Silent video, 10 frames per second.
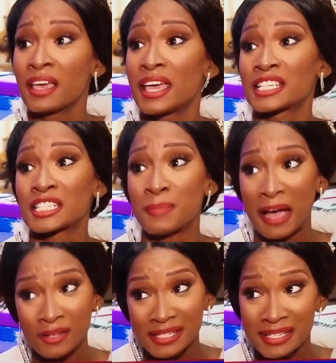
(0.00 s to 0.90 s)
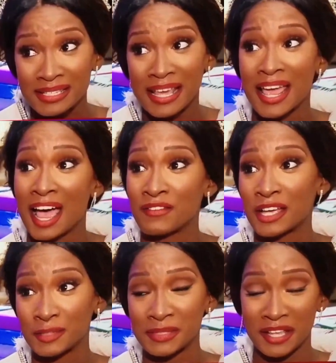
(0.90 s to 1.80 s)
as spouses that have
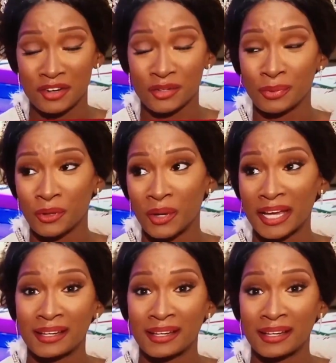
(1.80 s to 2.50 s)
husbands that are deployed.